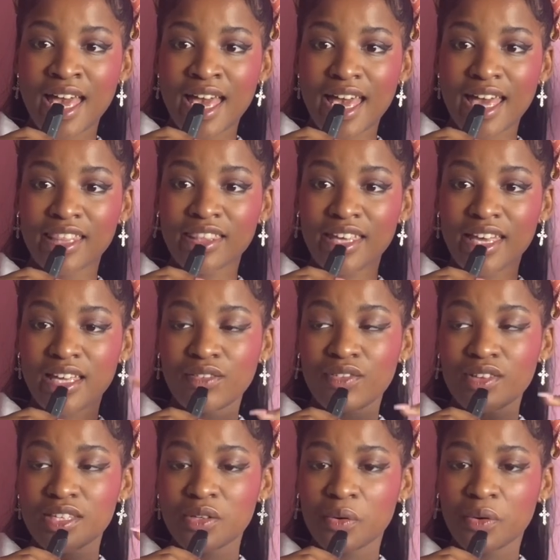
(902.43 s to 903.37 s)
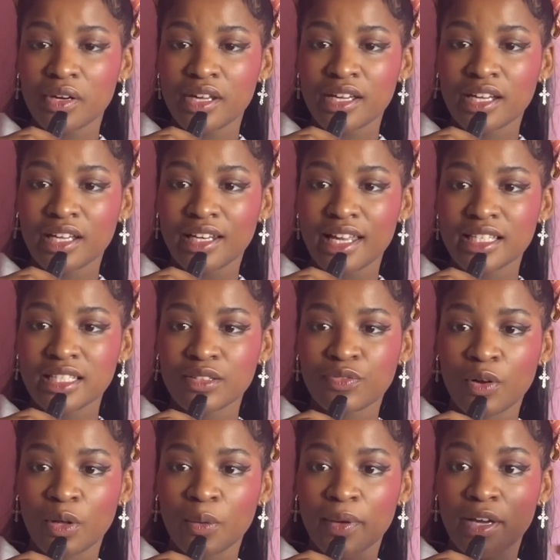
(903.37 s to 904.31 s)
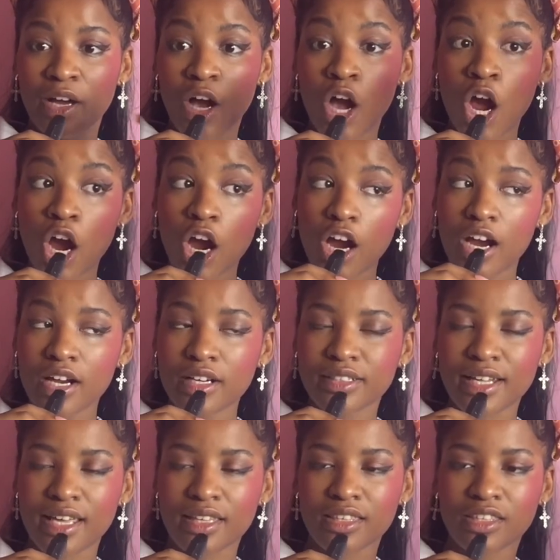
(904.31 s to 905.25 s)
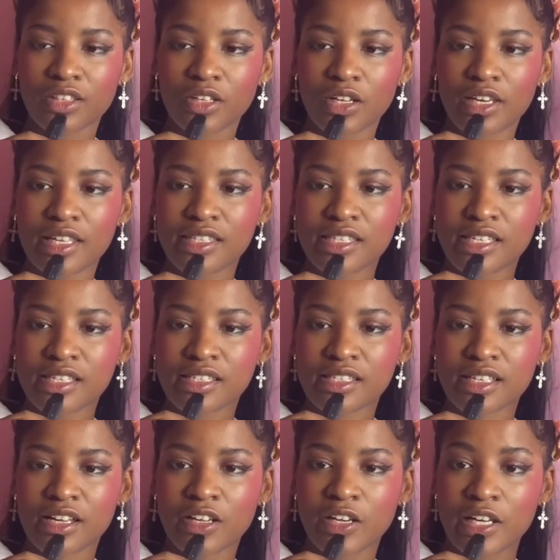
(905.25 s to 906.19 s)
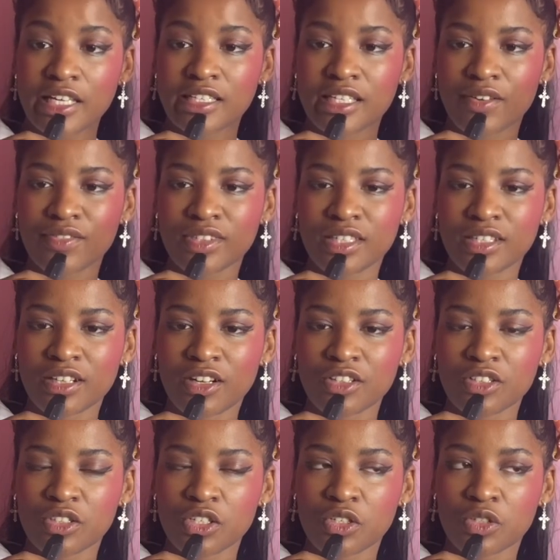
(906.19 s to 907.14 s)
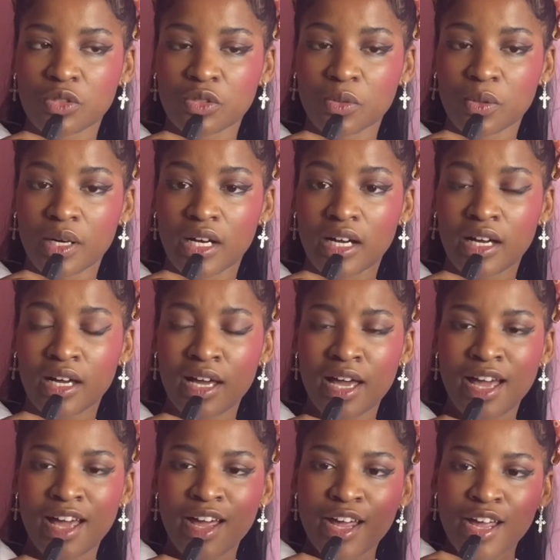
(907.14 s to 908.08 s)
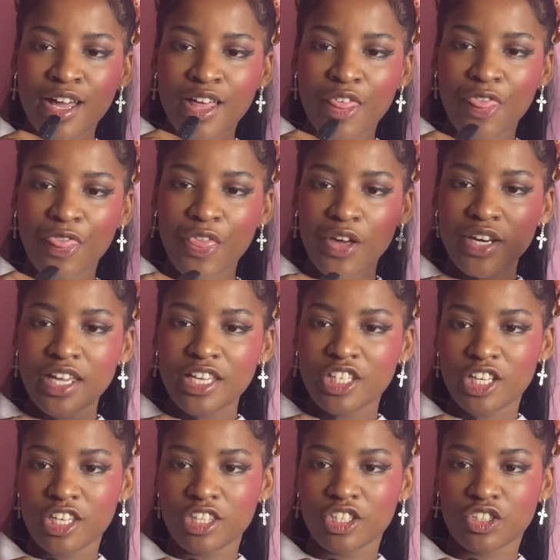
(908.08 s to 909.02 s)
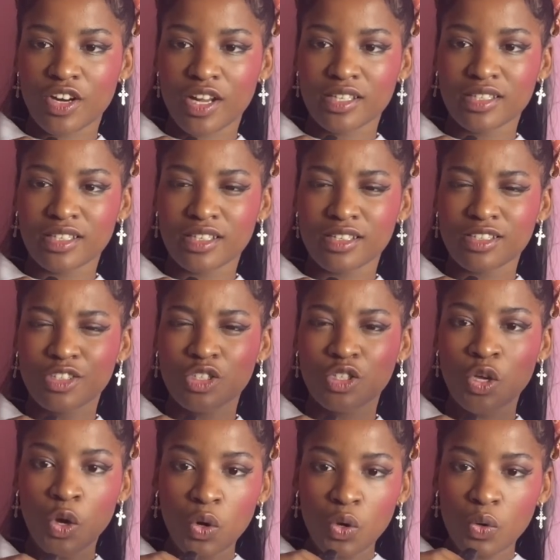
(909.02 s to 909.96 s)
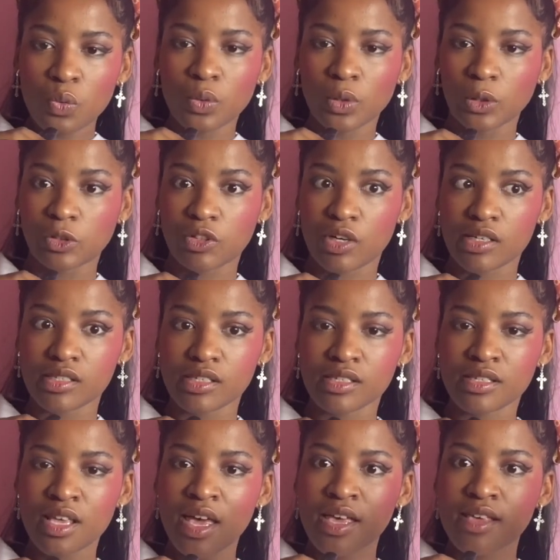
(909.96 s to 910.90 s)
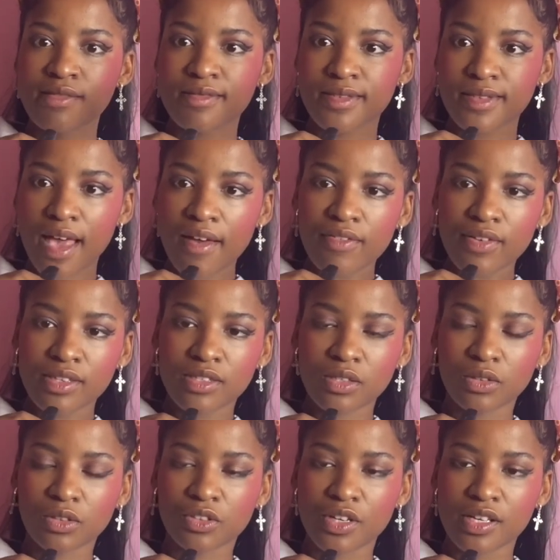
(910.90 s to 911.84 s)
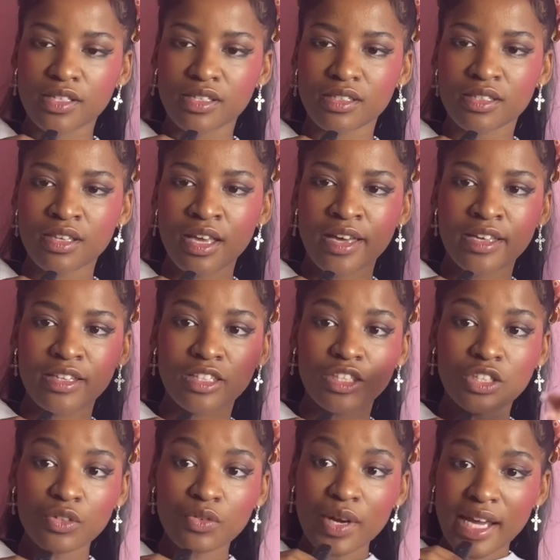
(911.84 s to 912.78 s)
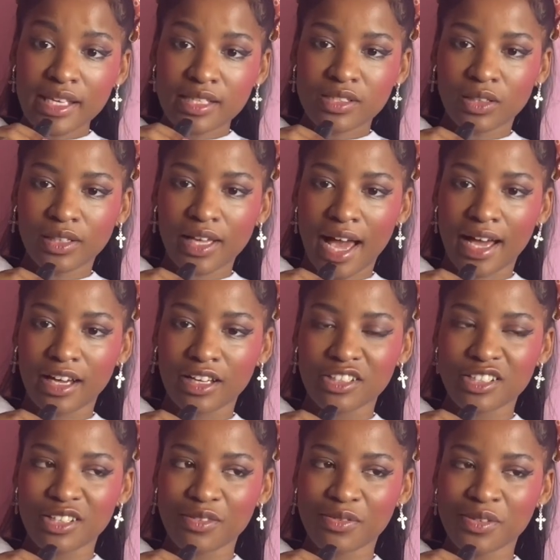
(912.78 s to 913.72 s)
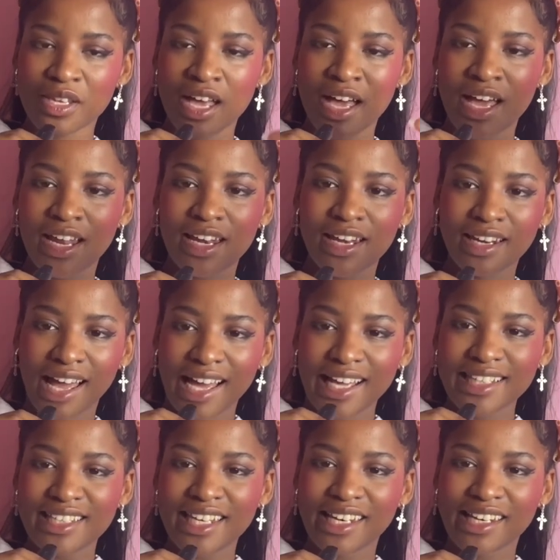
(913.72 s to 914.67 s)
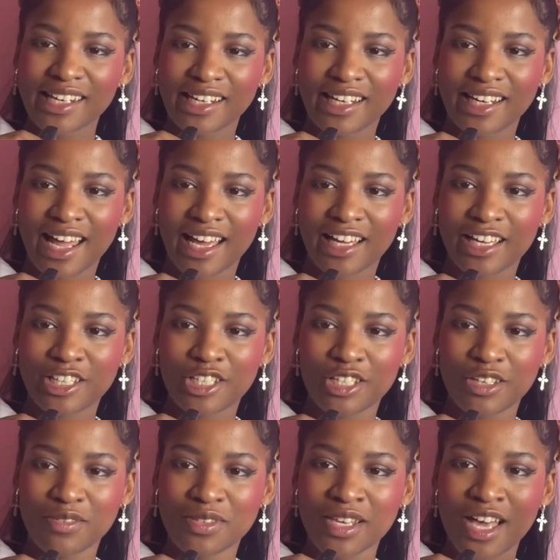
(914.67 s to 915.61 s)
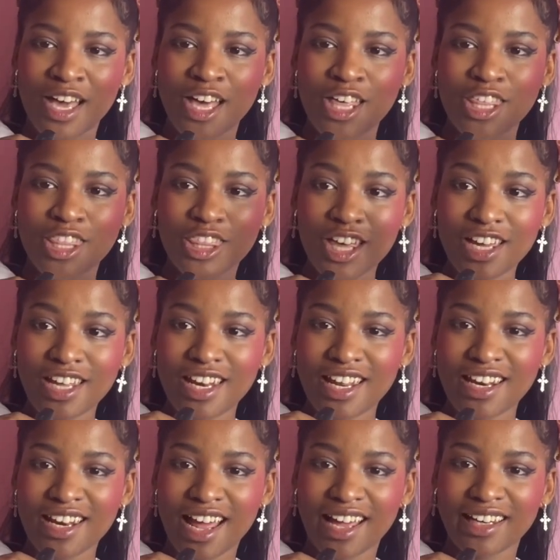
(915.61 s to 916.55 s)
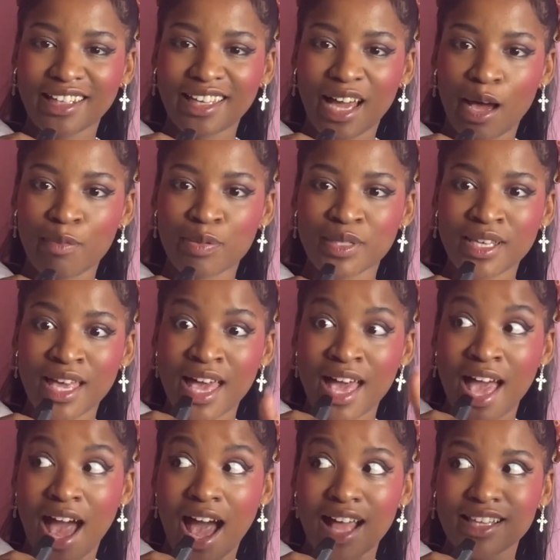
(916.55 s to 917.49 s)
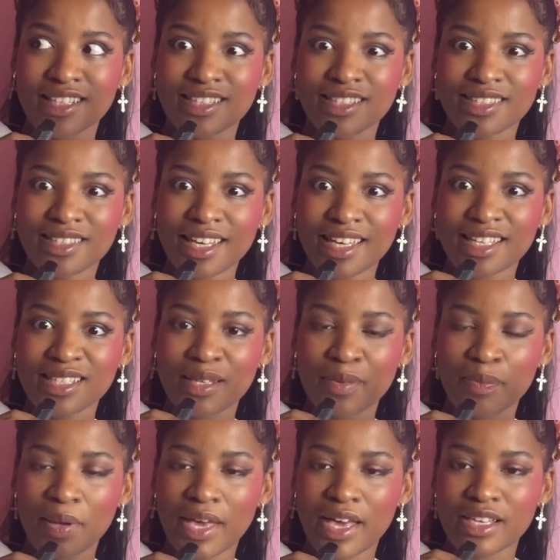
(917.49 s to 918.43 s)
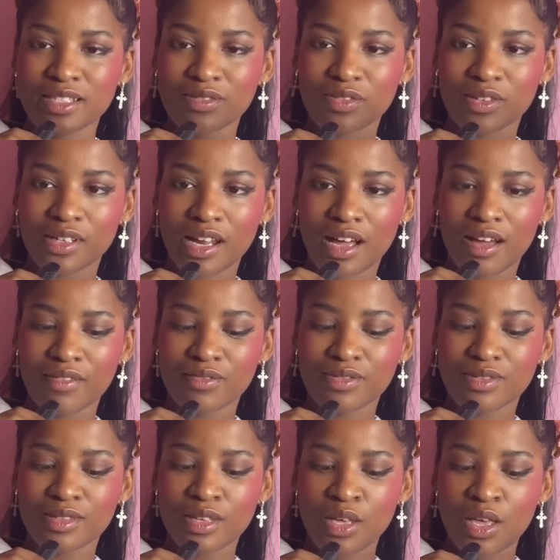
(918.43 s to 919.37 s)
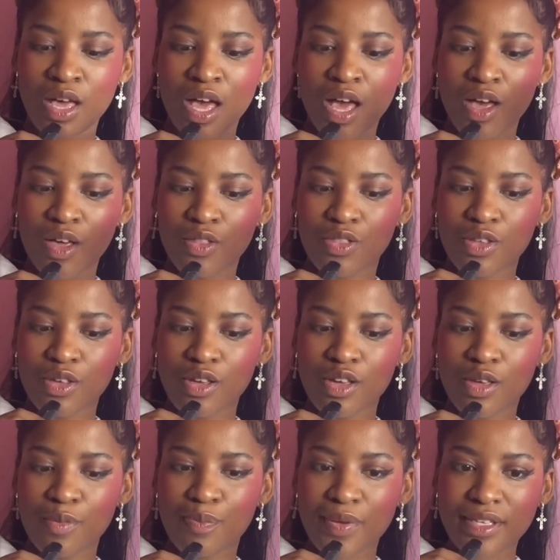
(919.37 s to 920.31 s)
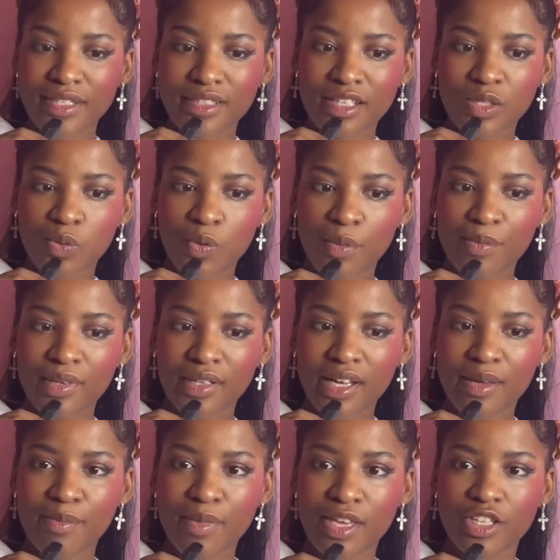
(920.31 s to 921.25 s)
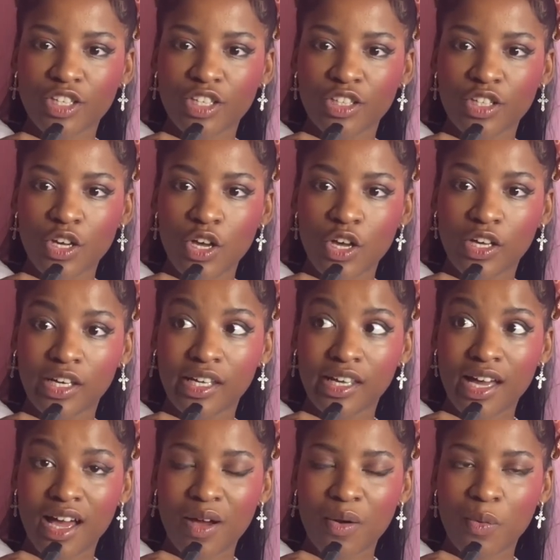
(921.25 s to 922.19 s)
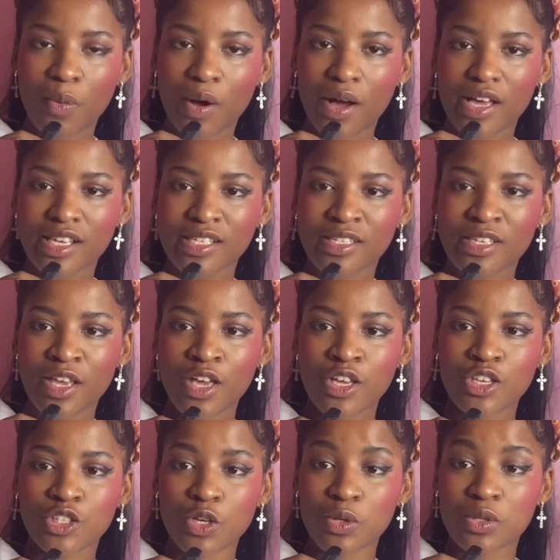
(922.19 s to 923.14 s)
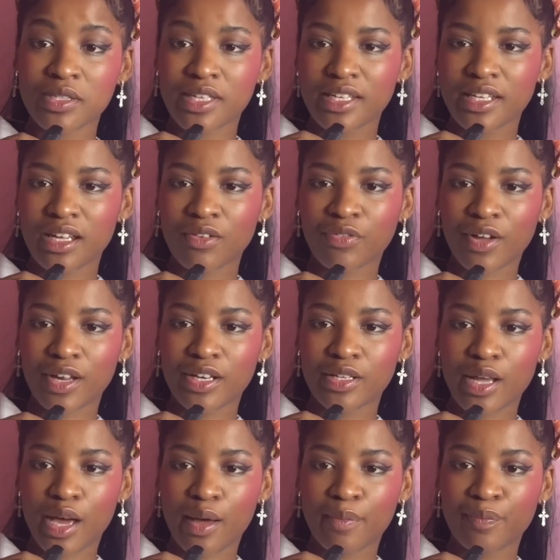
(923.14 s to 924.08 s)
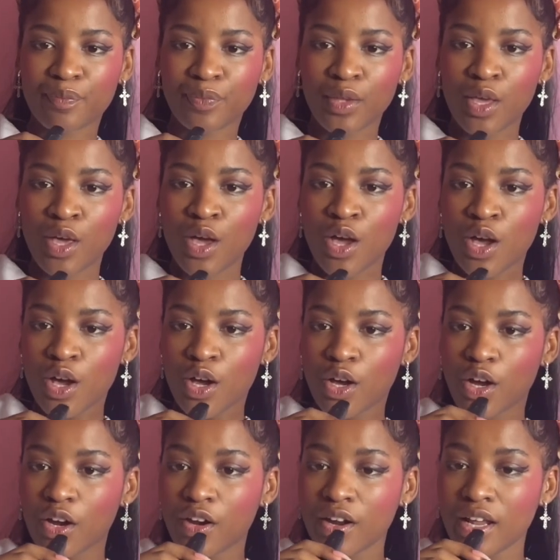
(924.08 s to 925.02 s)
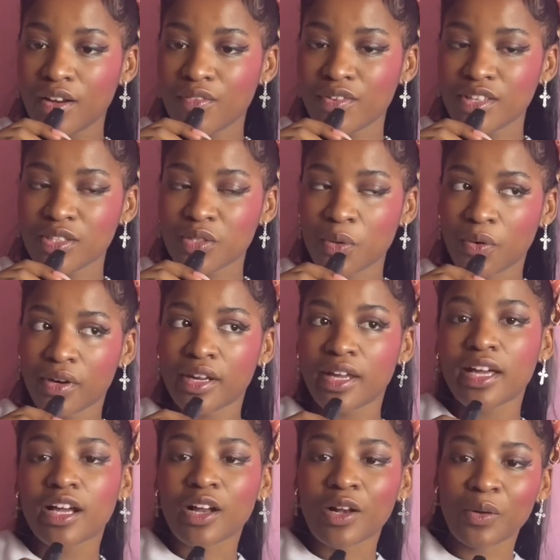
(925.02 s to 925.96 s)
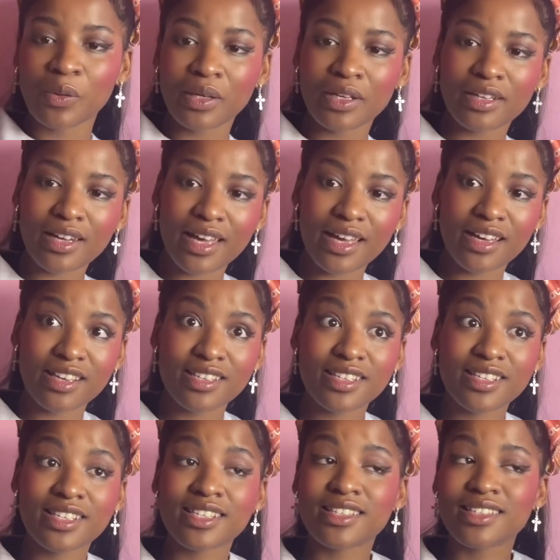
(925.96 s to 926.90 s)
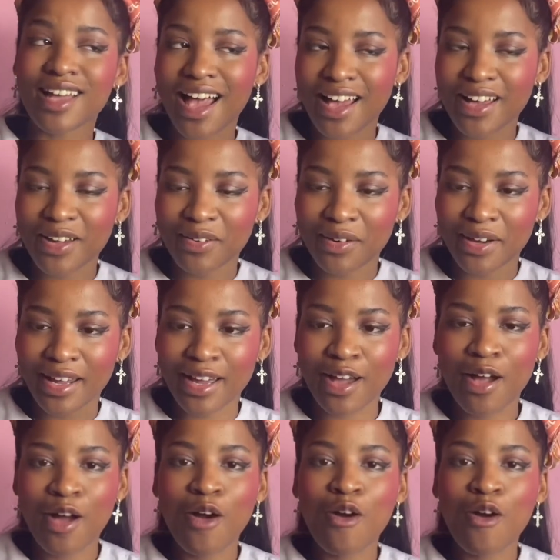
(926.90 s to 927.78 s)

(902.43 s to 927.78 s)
In the inventory collected following her death in the early 1700s were 30 chintz dresses, 2 wool dresses, 7 silk dresses, 3 silk handkerchiefs, 90 linen handkerchiefs, 39 caps, and 6 pairs of gloves. The businesswoman I mentioned earlier was Josina van Dam. Her inventory included a staggering